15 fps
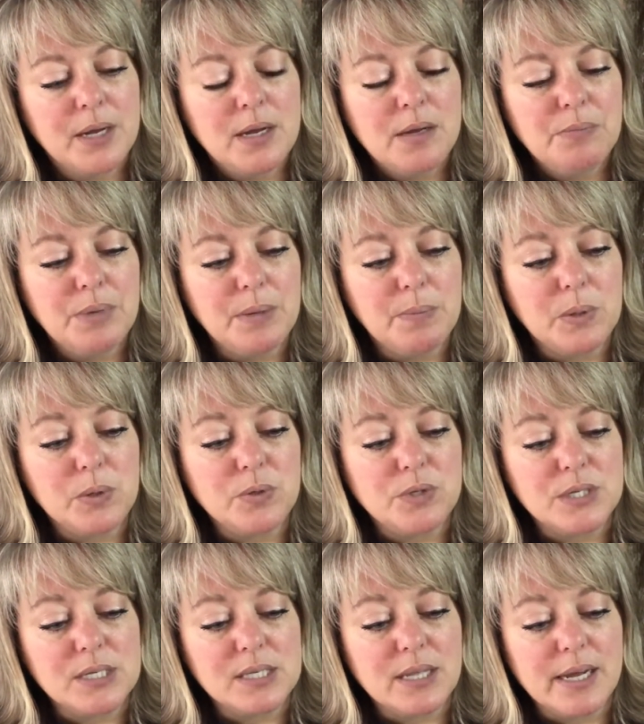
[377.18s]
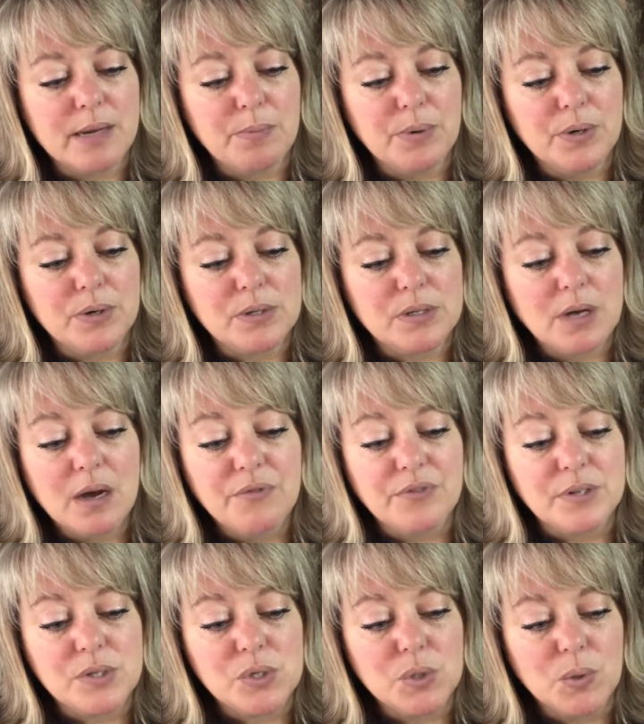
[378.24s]
People who dislike birds
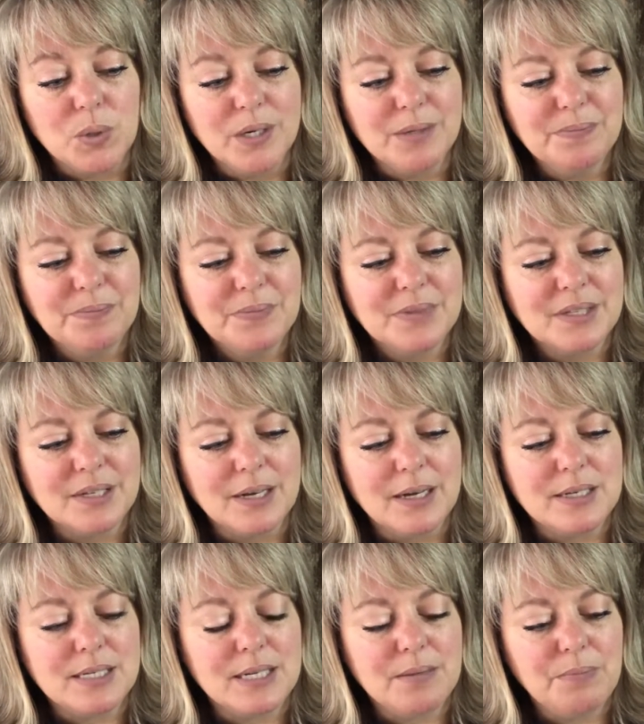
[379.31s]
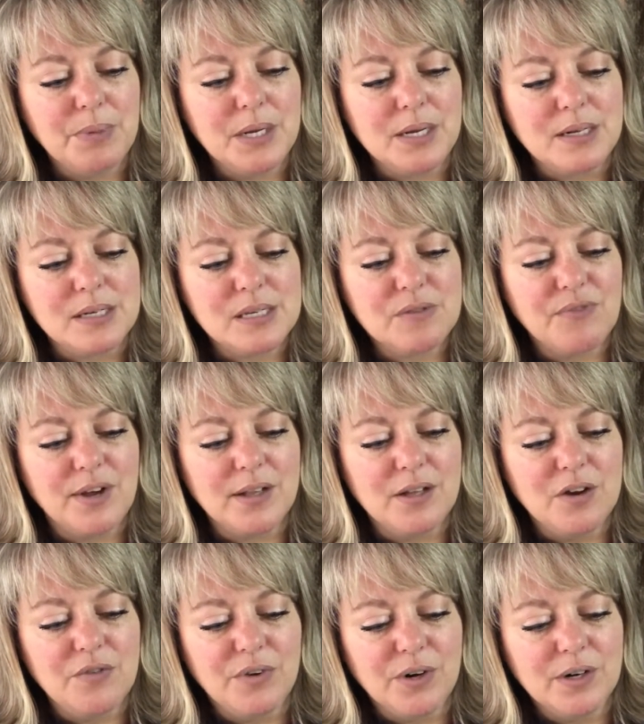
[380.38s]
often snore. A deep peace fell
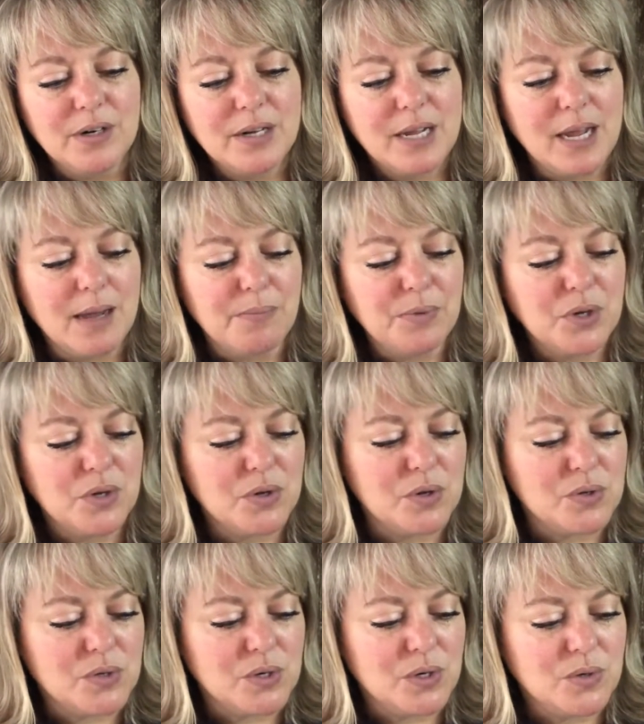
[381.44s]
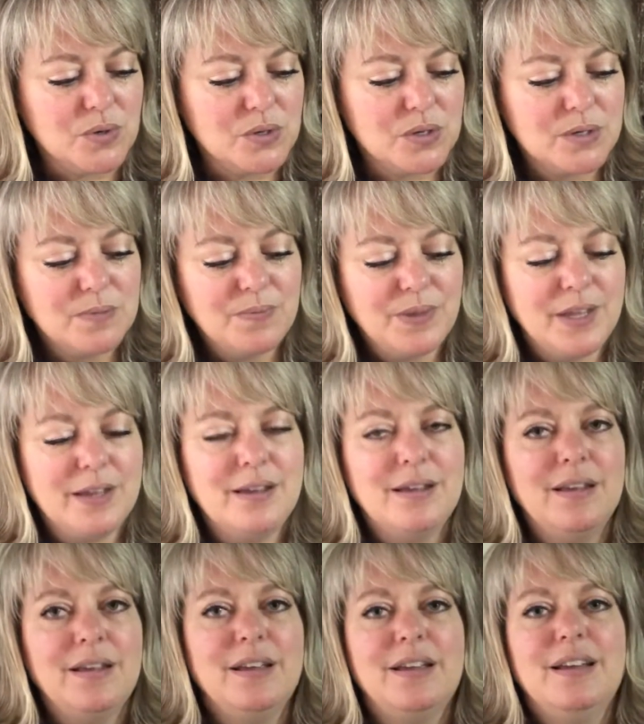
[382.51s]
over Camp Kookooskoos.
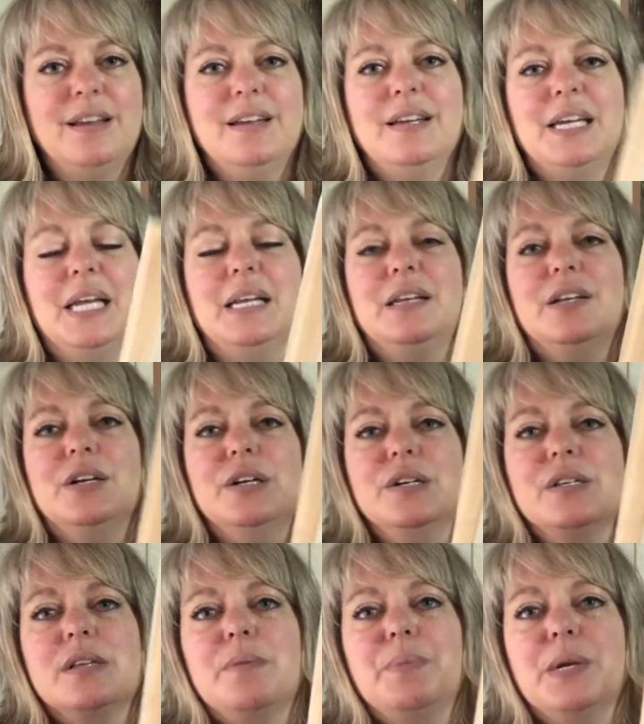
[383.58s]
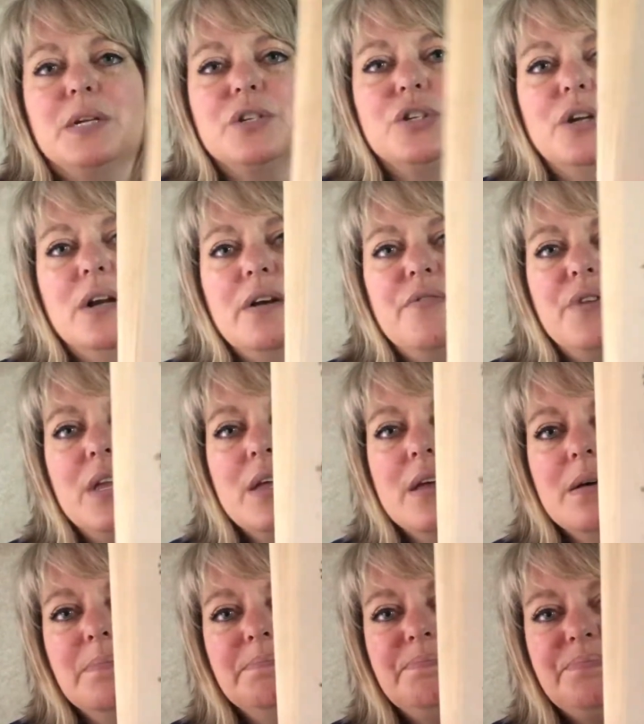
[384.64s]
And here's a picture of
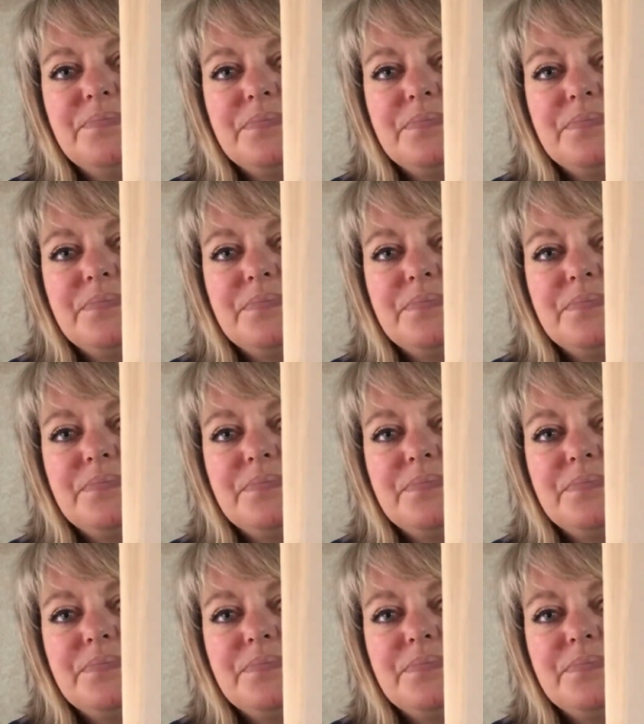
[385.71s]
him